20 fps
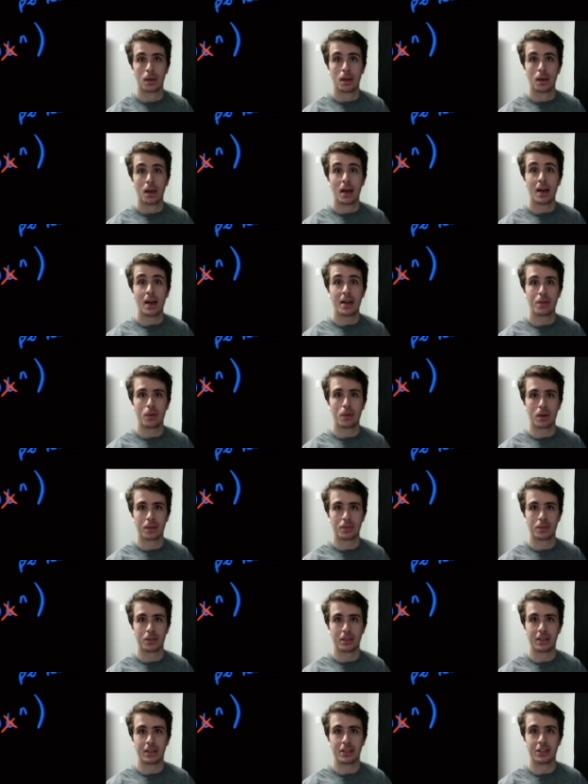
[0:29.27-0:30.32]
Hi, and welcome to
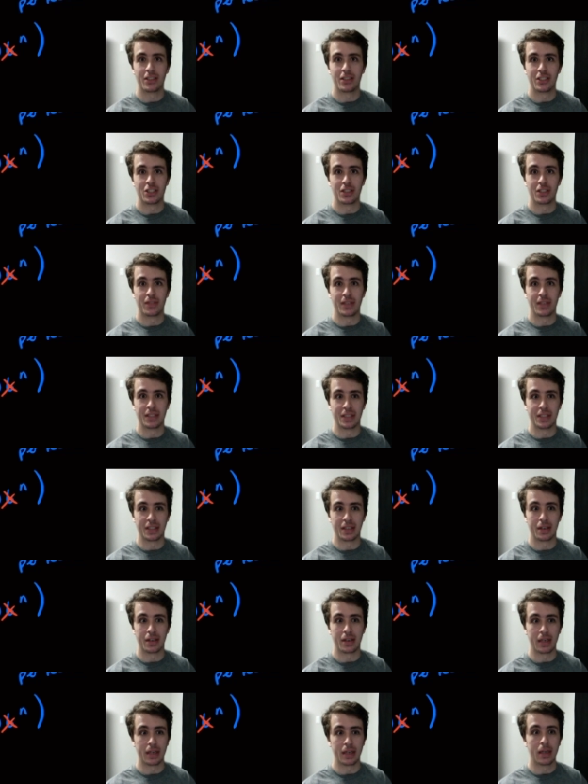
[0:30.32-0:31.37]
another edition of Easy
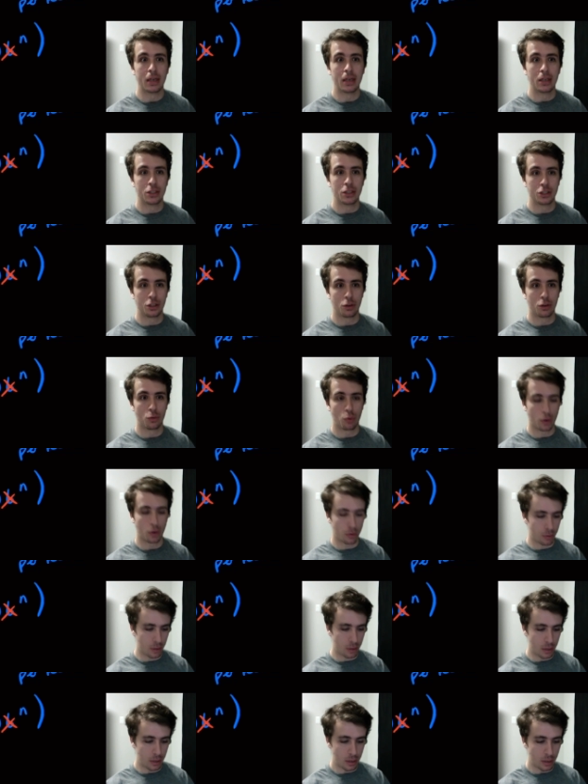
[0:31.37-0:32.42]
Theory. So we're going
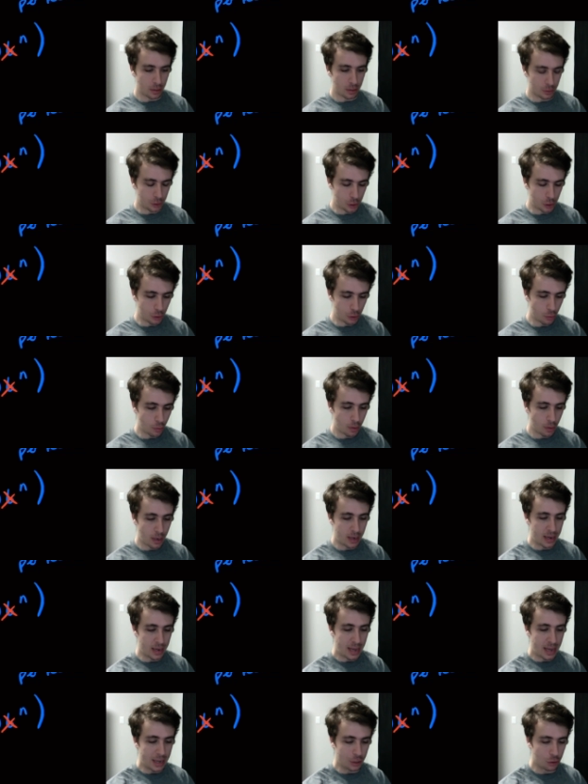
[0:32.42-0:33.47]
to do an
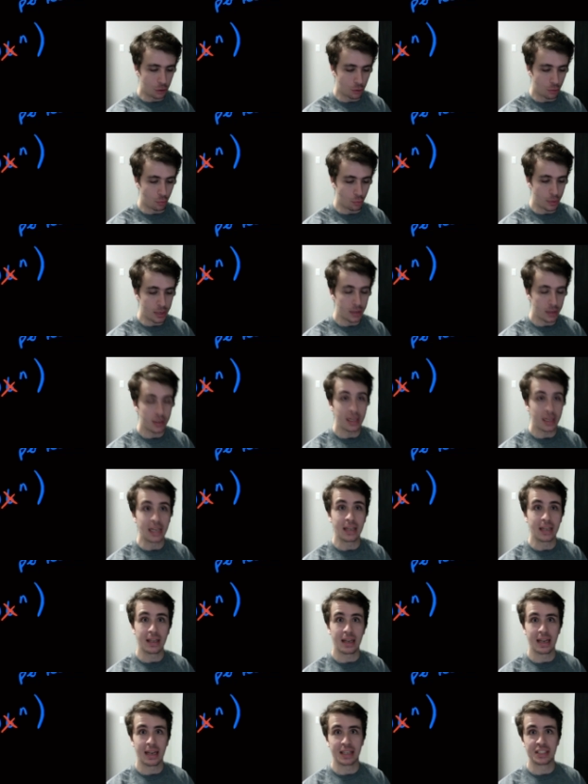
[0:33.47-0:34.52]
actual real
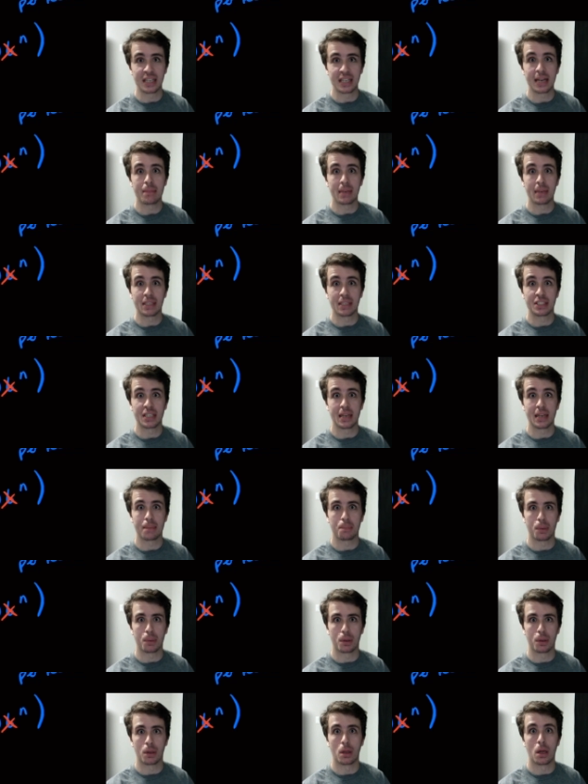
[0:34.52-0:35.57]
exam
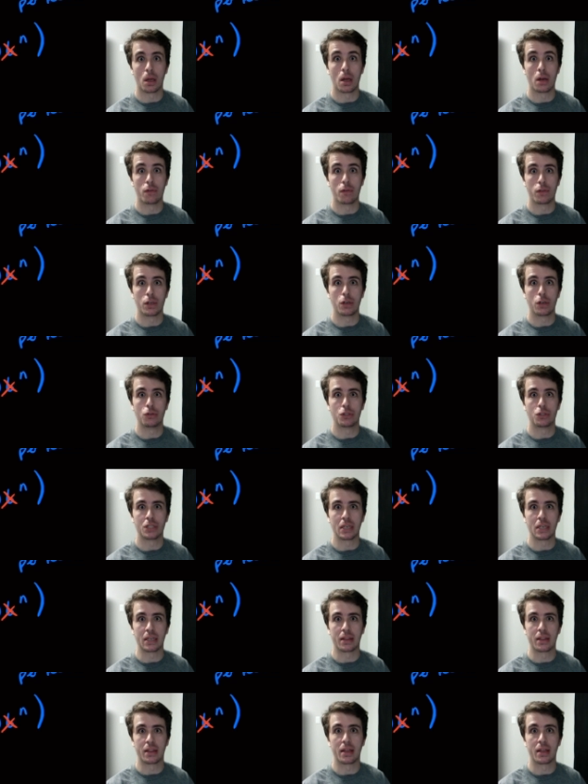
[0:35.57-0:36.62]
example of
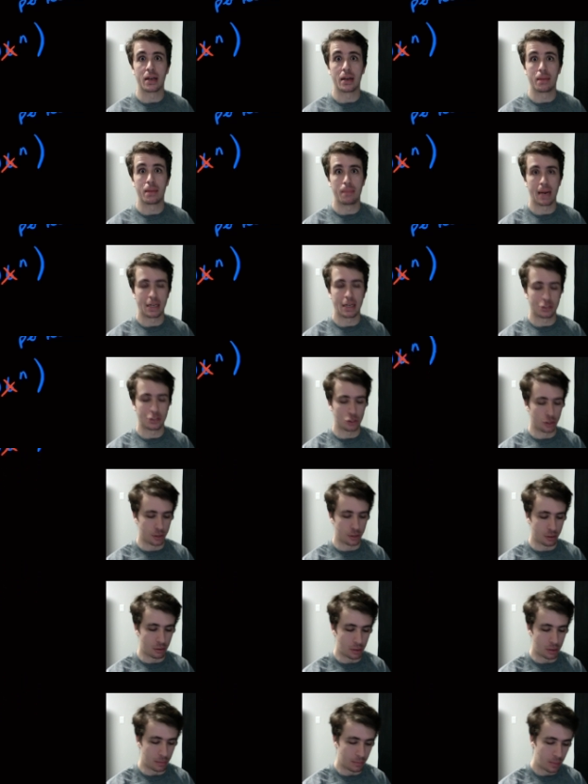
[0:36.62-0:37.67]
using the master
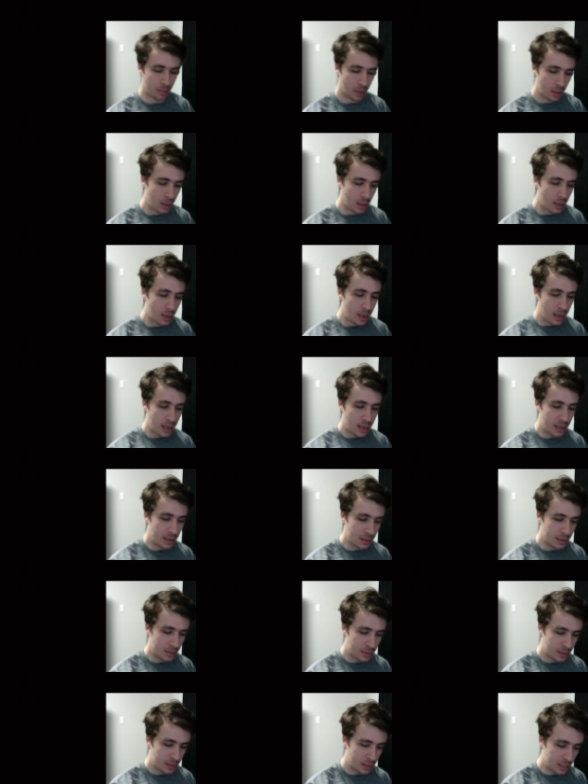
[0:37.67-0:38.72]
theorem.
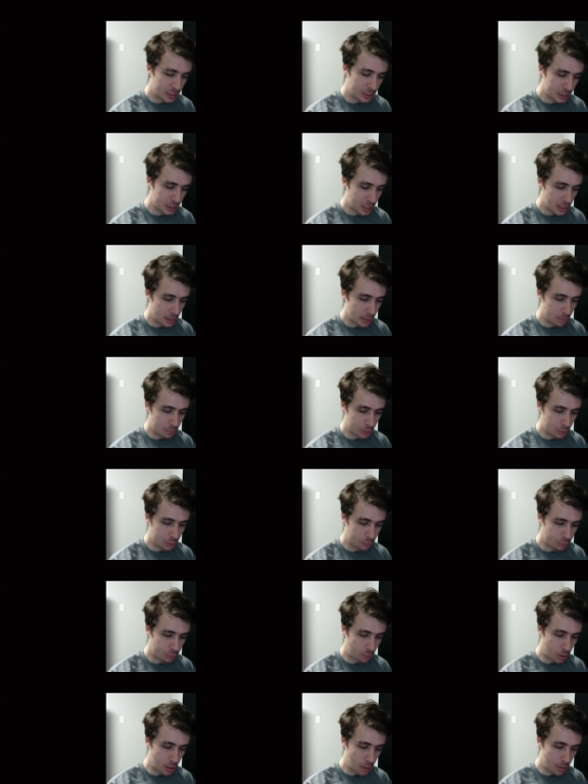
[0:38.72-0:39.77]
And this comes
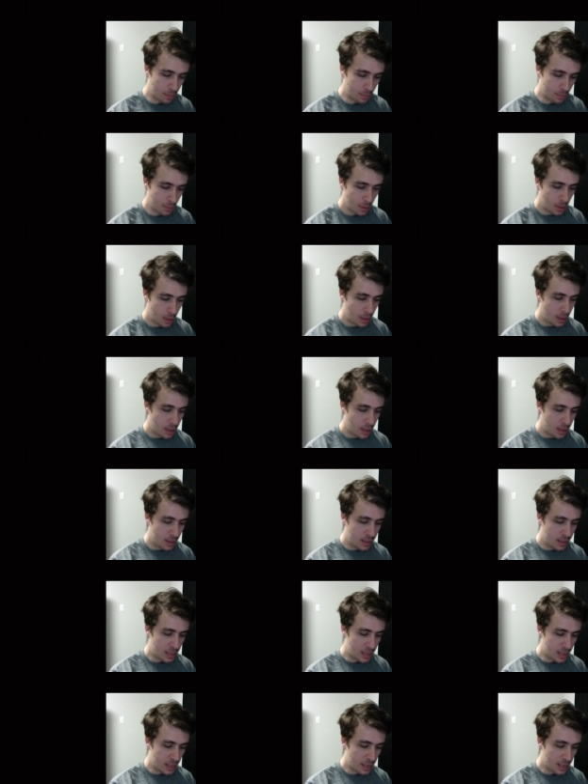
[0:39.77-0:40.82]
from
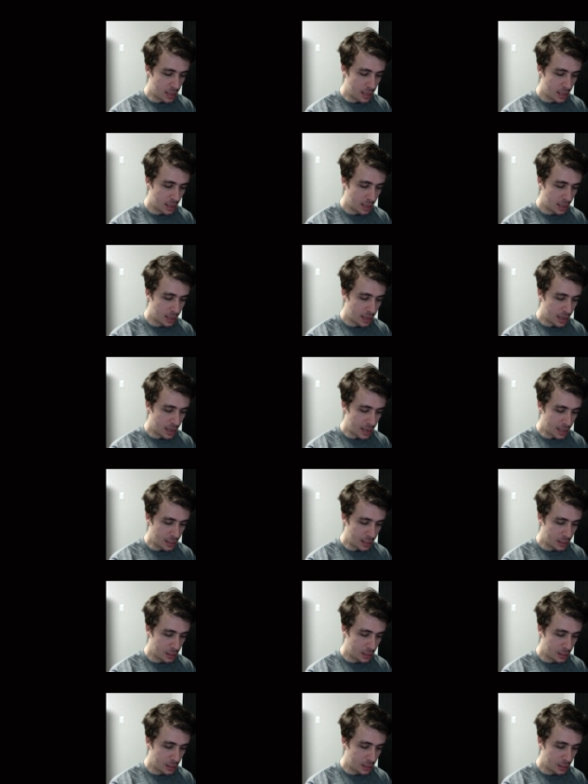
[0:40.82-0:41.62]
the gate,